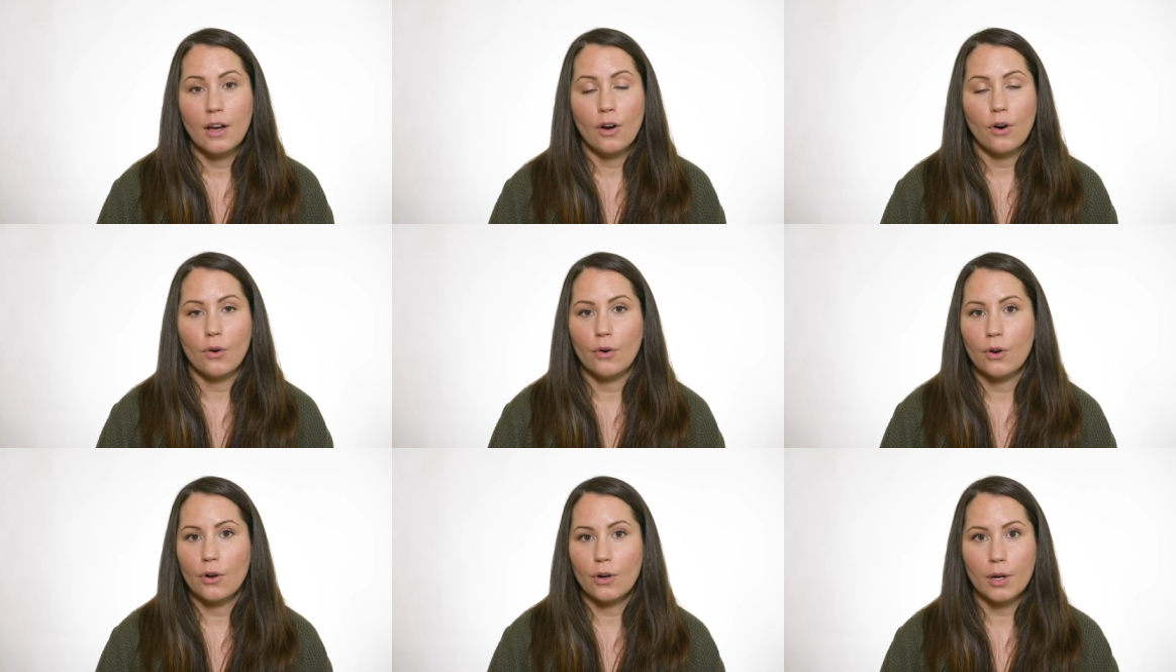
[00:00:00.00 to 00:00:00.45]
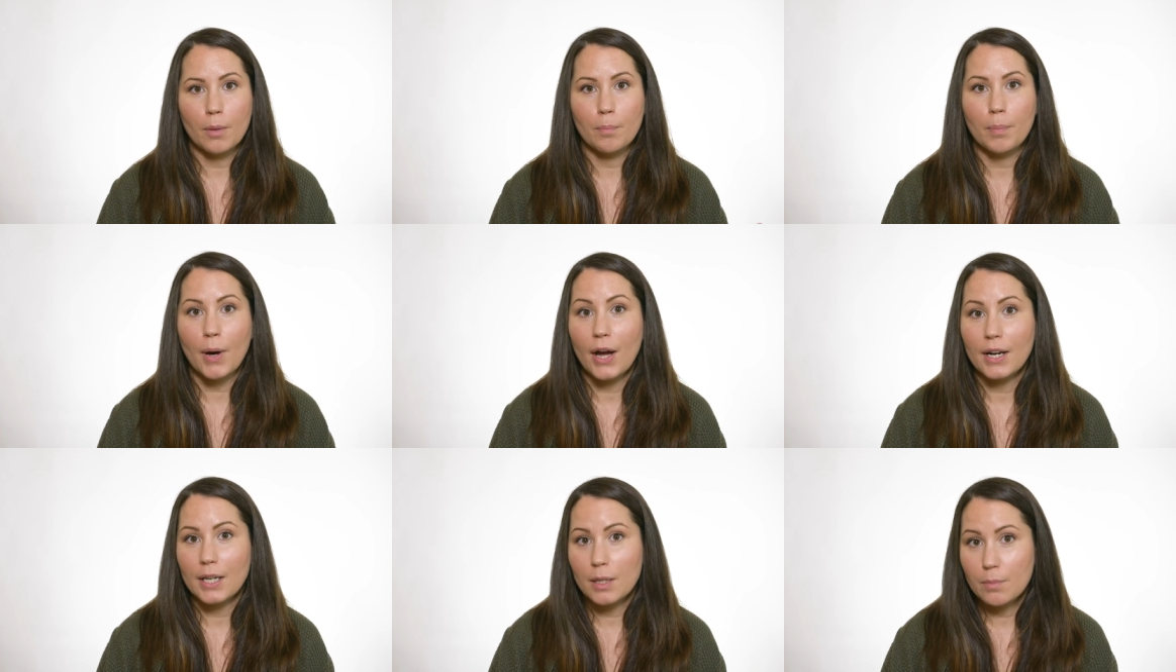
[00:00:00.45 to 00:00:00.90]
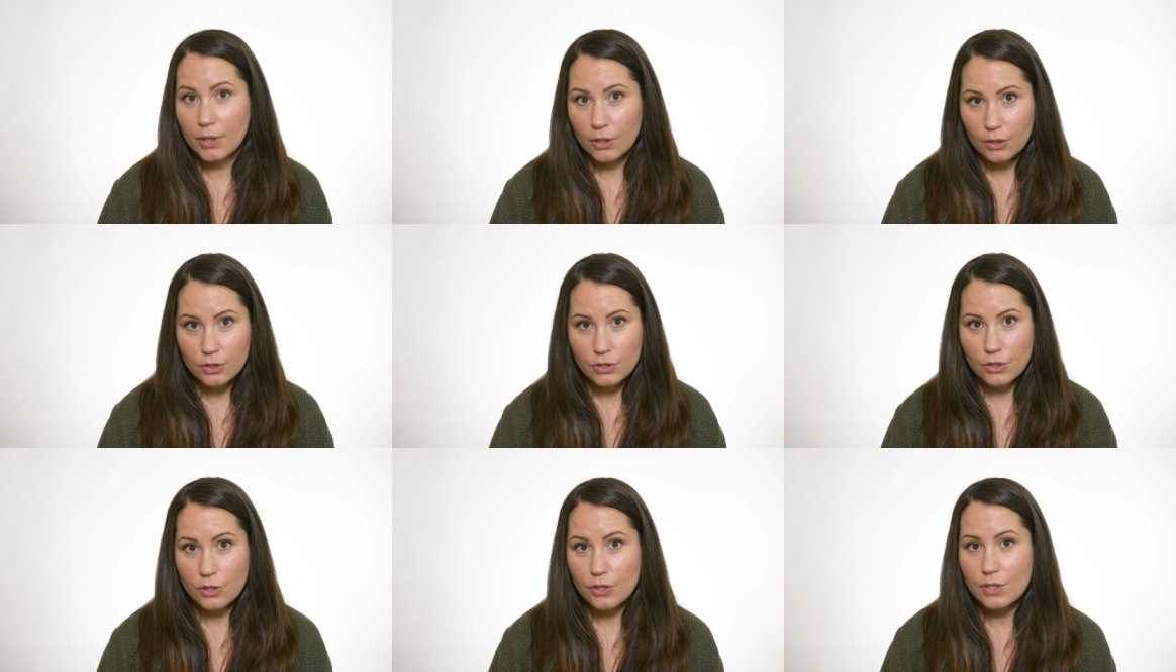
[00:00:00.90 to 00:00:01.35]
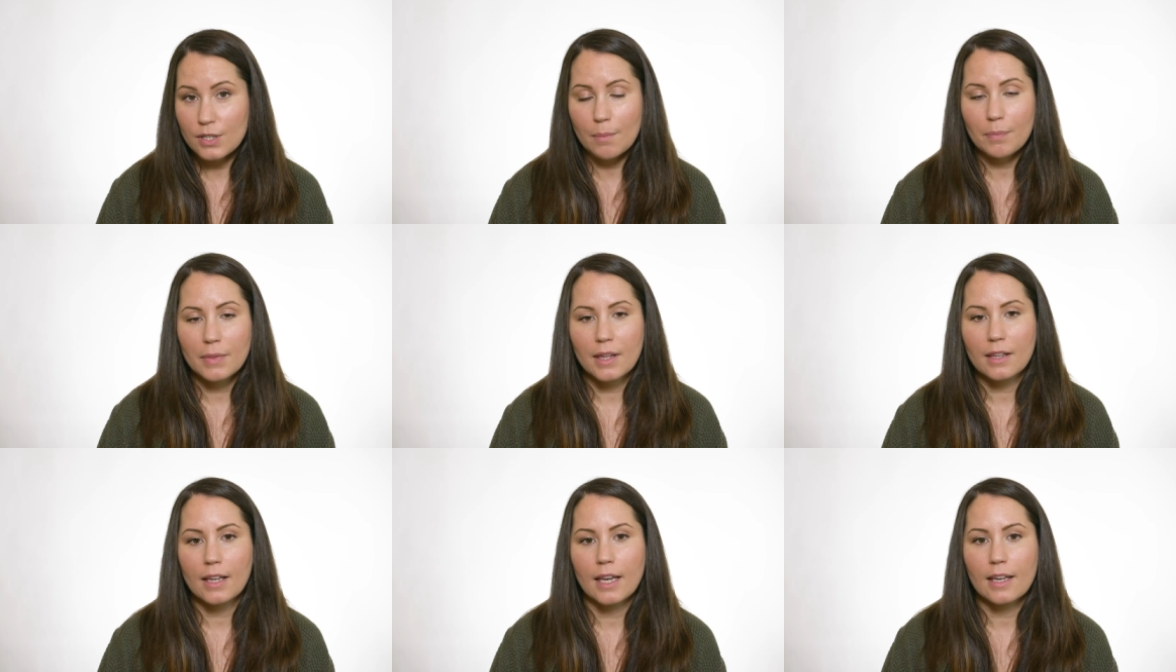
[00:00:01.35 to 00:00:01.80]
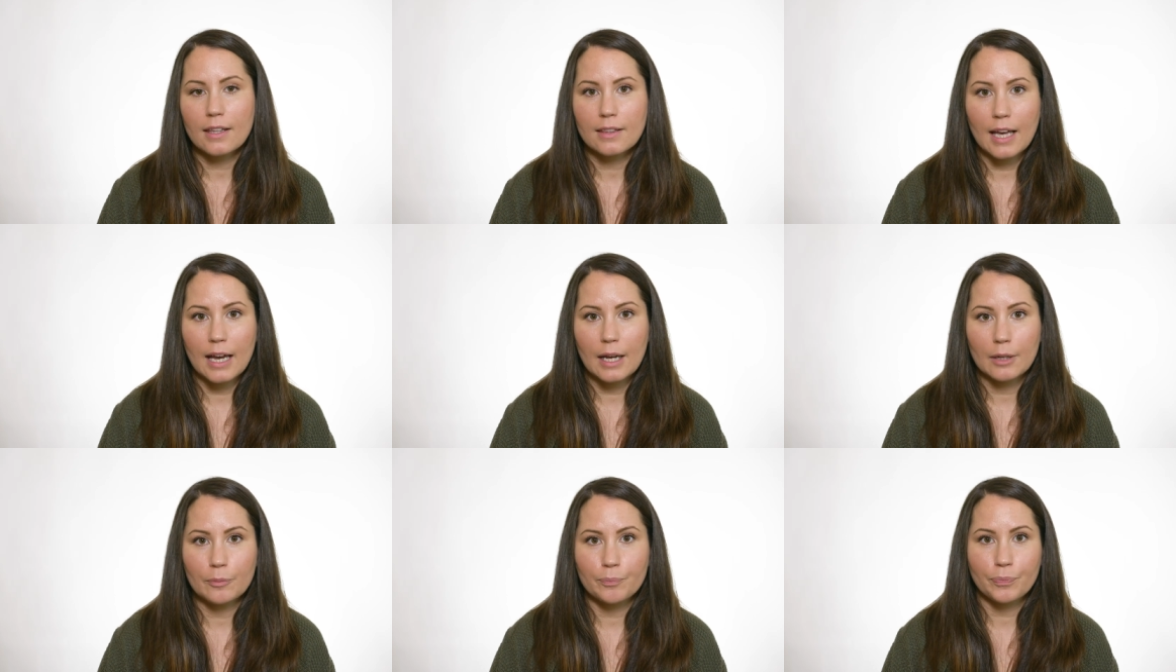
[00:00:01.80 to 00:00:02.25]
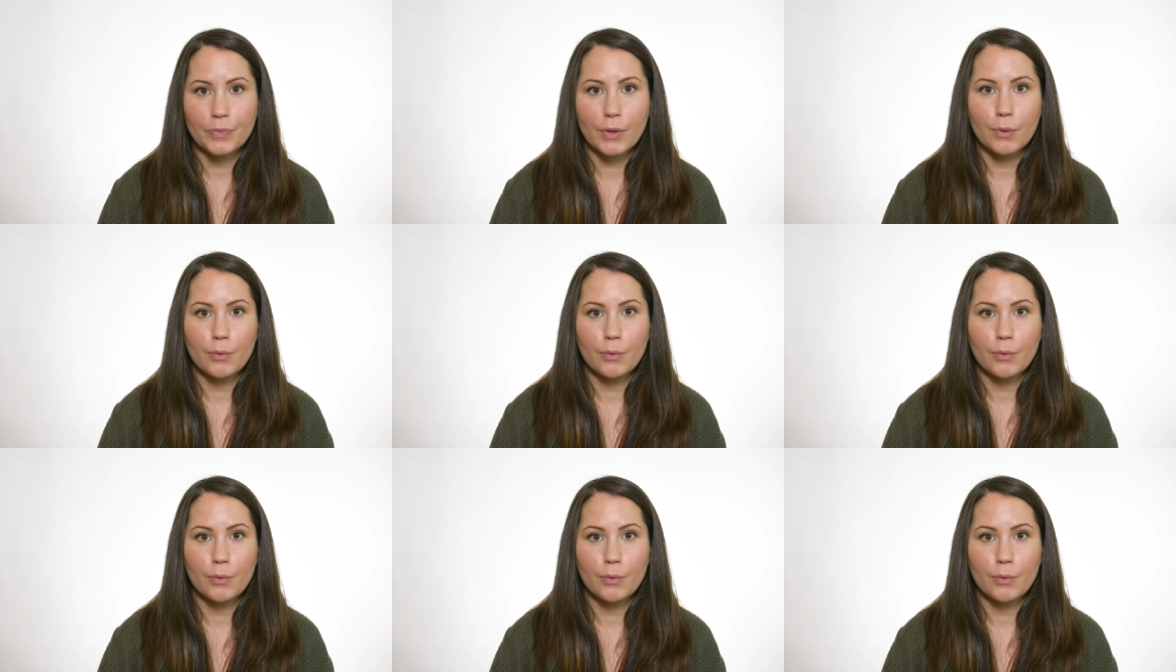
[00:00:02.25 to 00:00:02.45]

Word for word: or a bodybuilder or something like that,